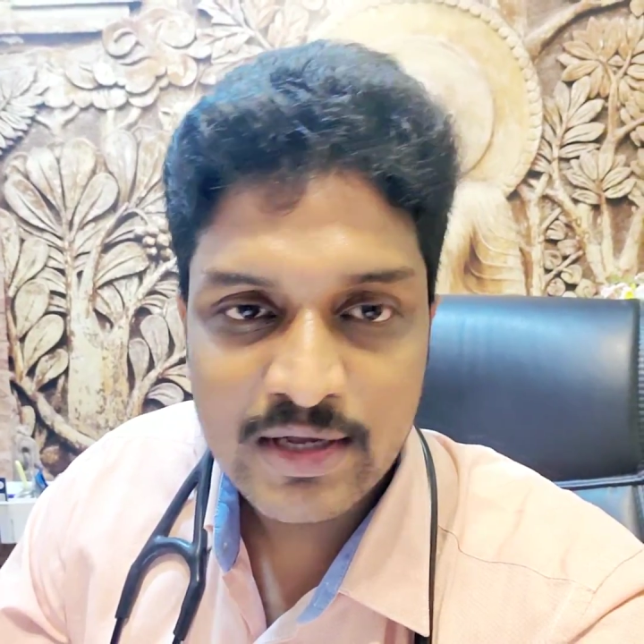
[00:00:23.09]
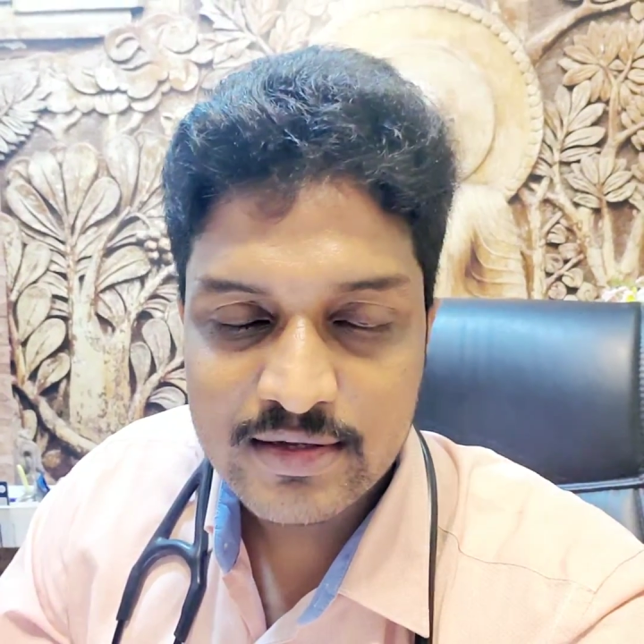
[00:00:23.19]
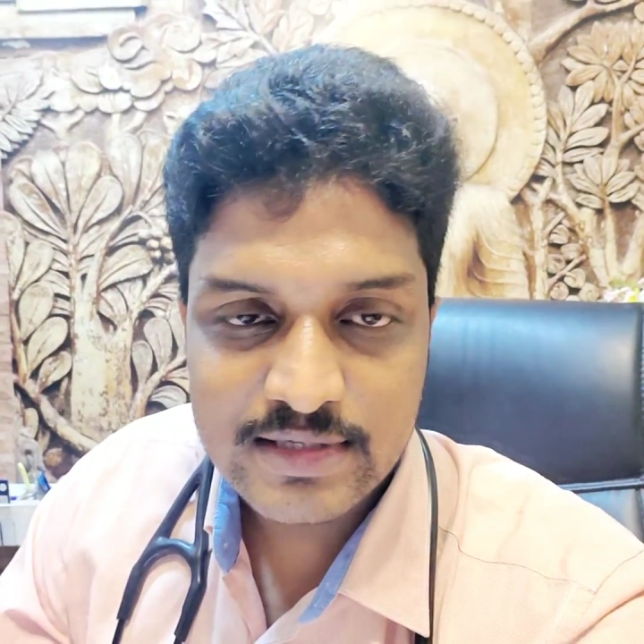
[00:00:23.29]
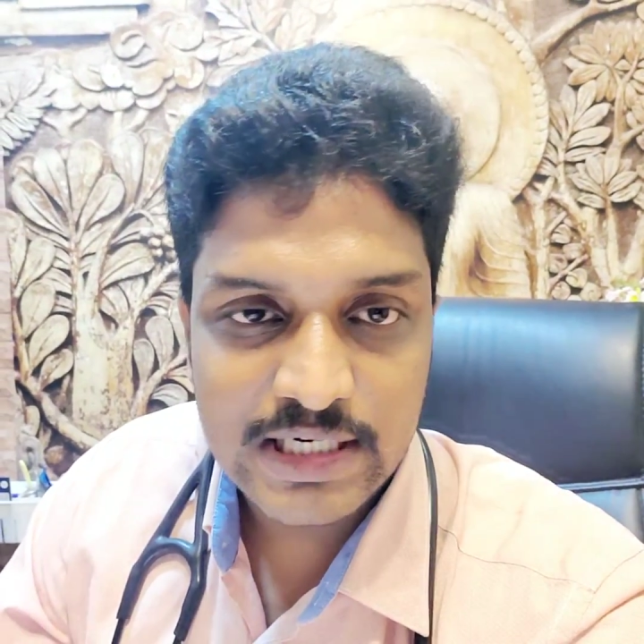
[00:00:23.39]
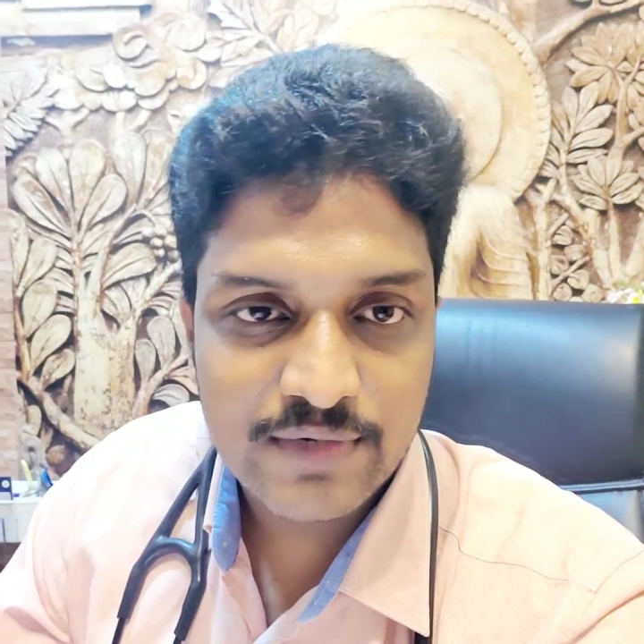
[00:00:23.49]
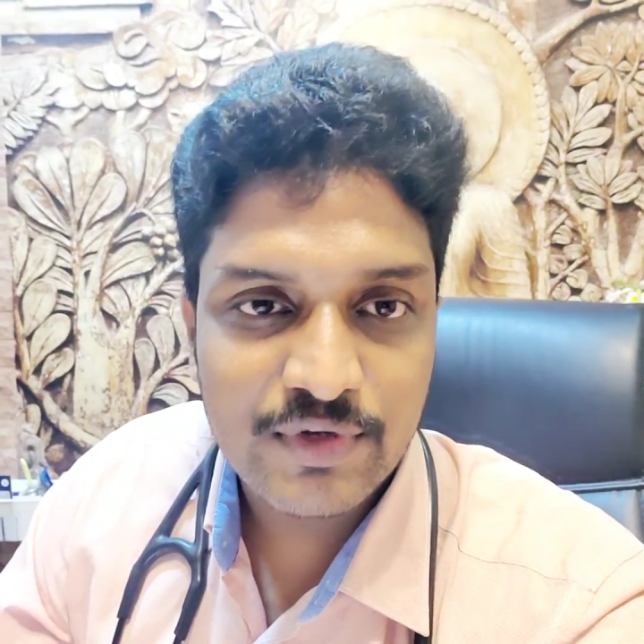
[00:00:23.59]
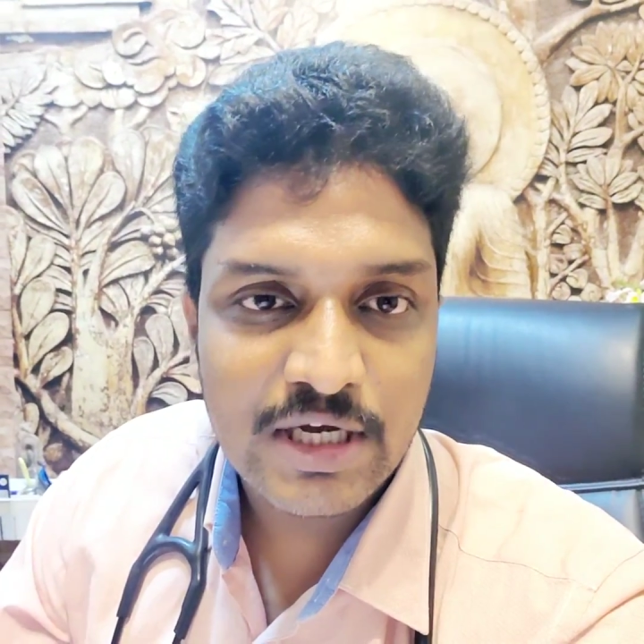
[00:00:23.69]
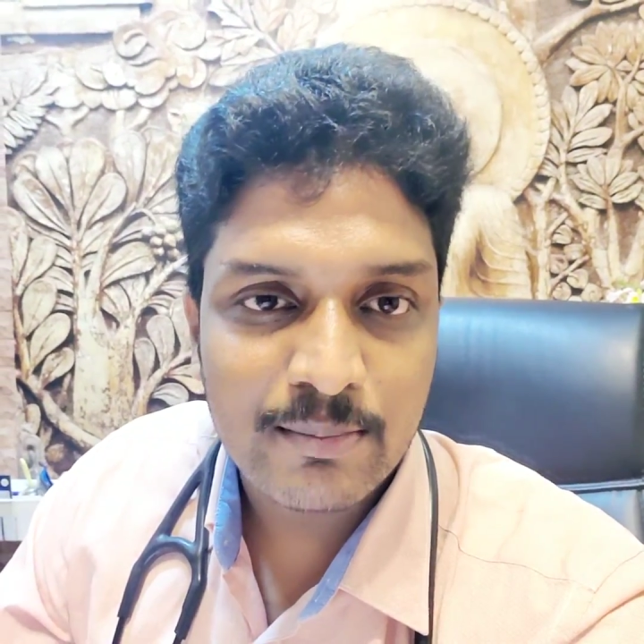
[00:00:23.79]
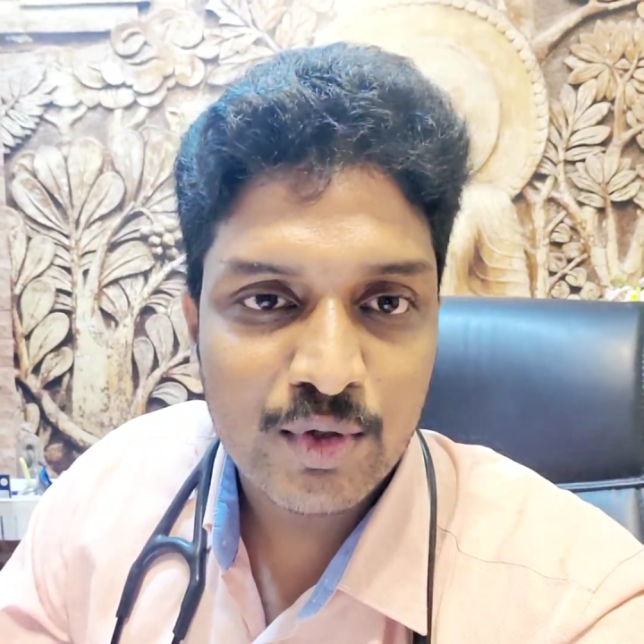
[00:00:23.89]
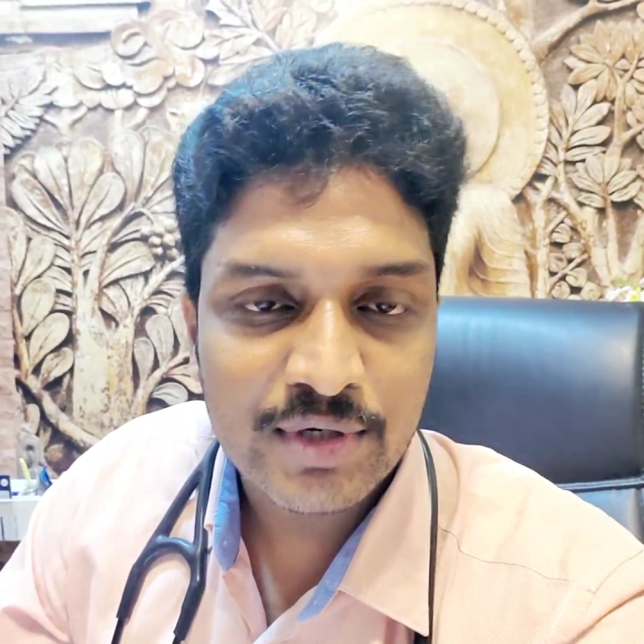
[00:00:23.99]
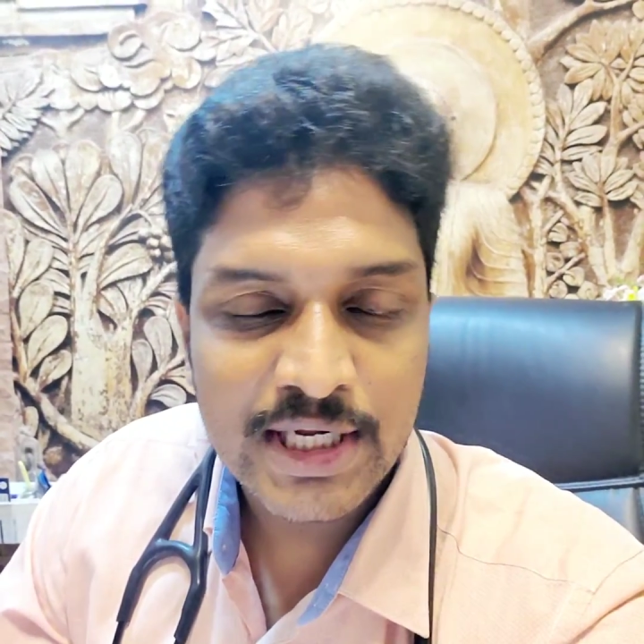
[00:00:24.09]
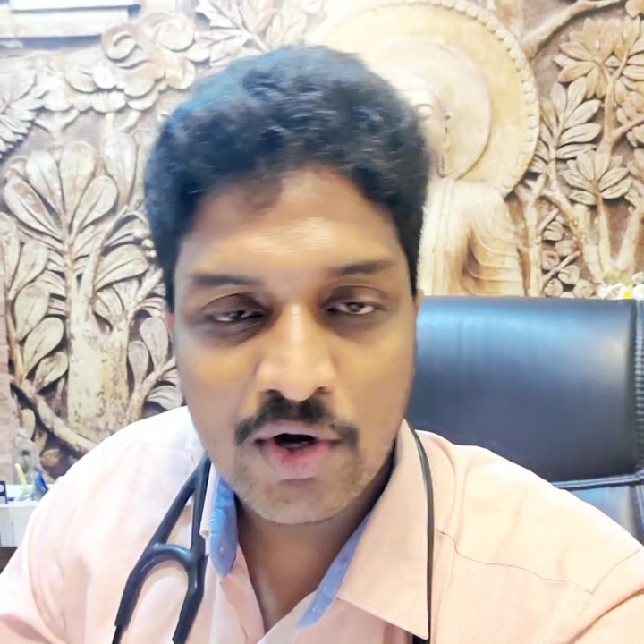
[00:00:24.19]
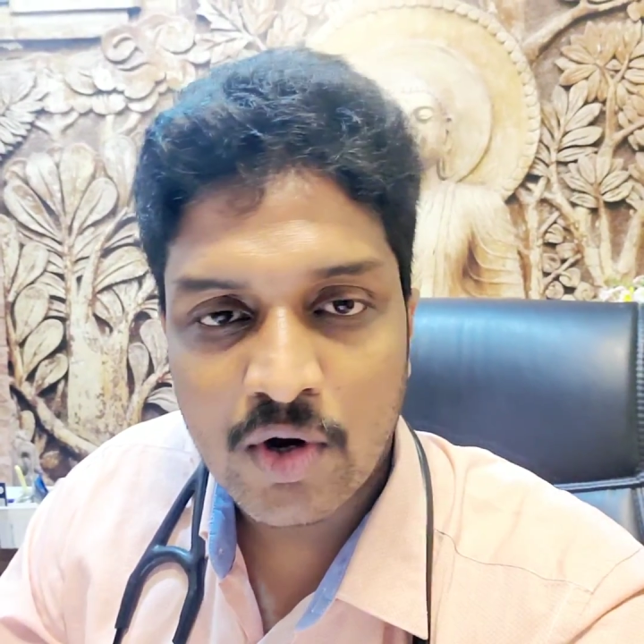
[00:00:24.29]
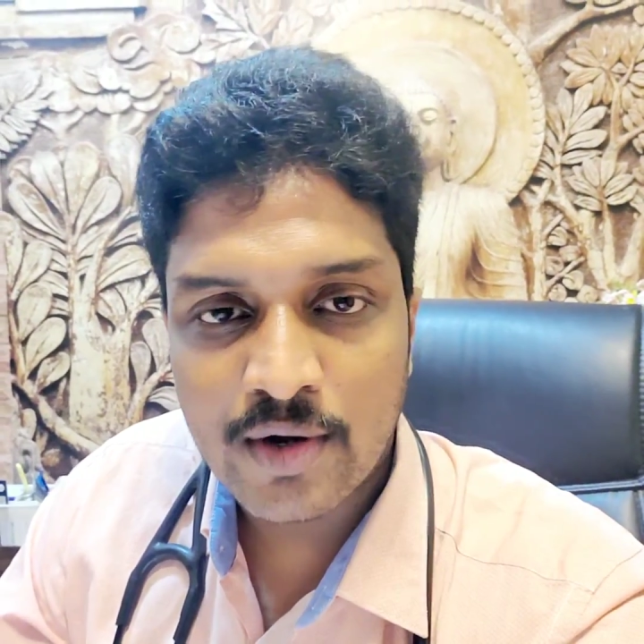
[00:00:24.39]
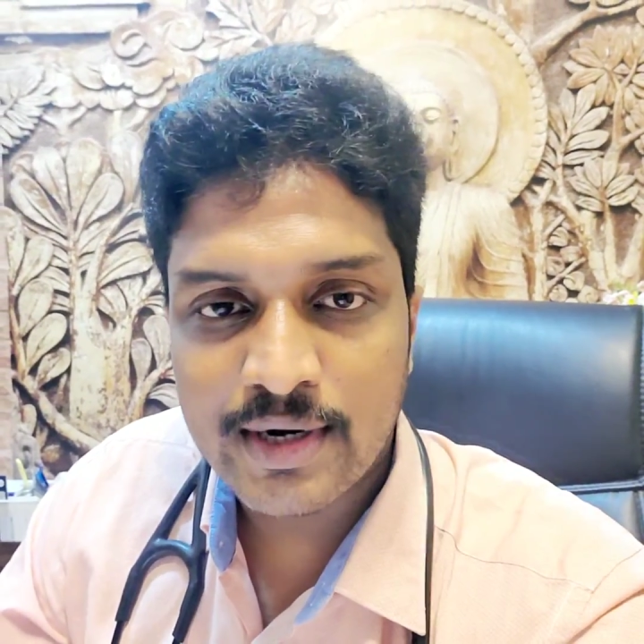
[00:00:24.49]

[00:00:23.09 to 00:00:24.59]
scientific community or